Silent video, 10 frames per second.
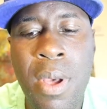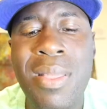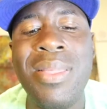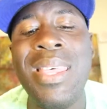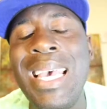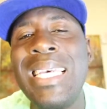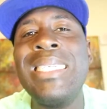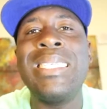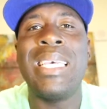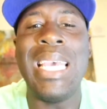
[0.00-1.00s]

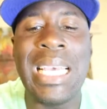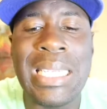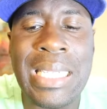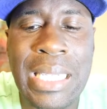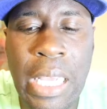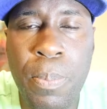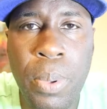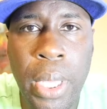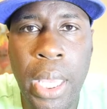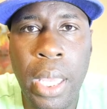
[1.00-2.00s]
This is
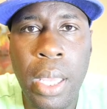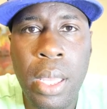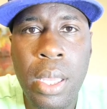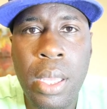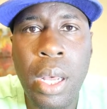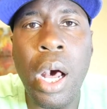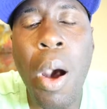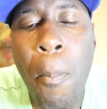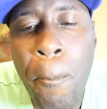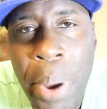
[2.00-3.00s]
simply a
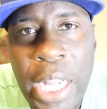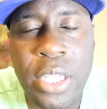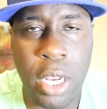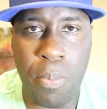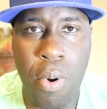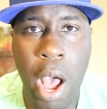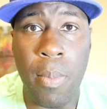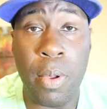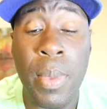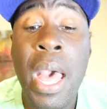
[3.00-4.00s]
budgeting
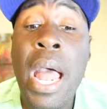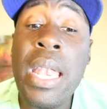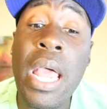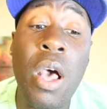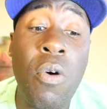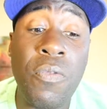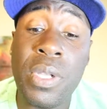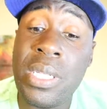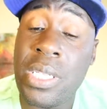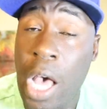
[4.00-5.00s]
problem. Now, for
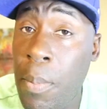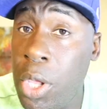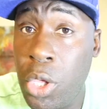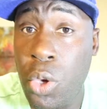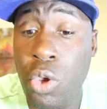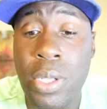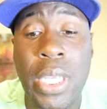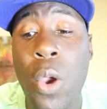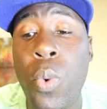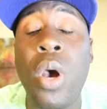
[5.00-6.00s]
some of you, you'll
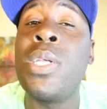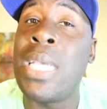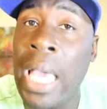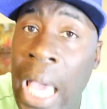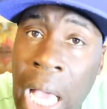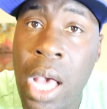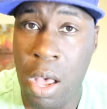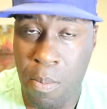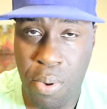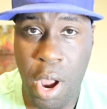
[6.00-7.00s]
say, well, it's an
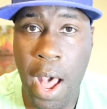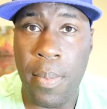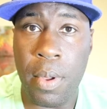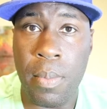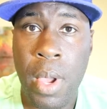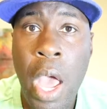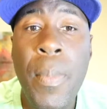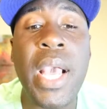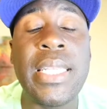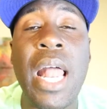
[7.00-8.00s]
income problem
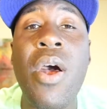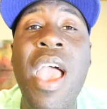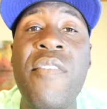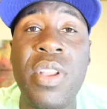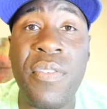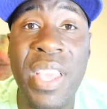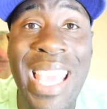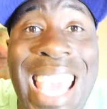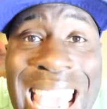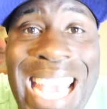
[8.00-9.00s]
because I don't have enough
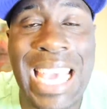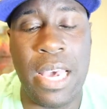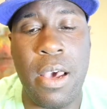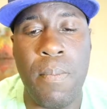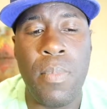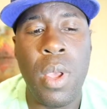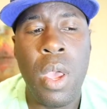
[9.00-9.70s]
income.